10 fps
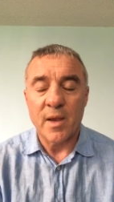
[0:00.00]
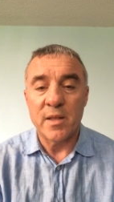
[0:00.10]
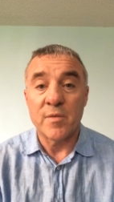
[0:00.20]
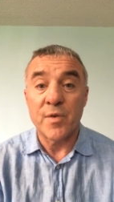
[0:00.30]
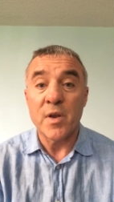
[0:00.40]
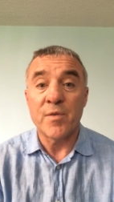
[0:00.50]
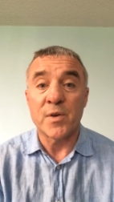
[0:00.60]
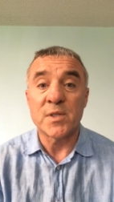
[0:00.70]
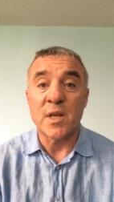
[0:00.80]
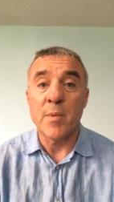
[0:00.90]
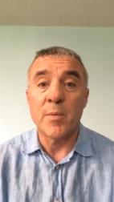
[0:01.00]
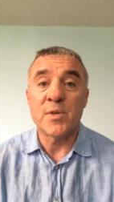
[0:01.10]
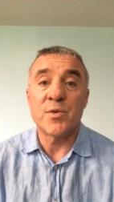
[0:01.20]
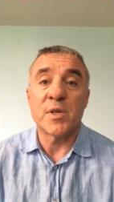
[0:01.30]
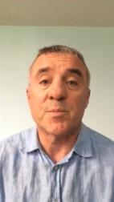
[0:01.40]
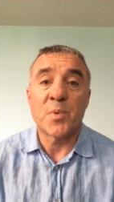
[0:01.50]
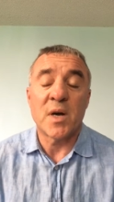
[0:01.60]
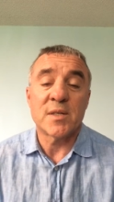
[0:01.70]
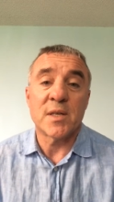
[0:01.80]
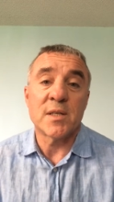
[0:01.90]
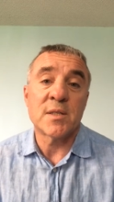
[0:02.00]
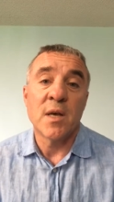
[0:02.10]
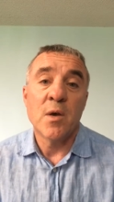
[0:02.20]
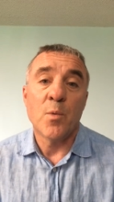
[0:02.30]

And the very first time I went through this process,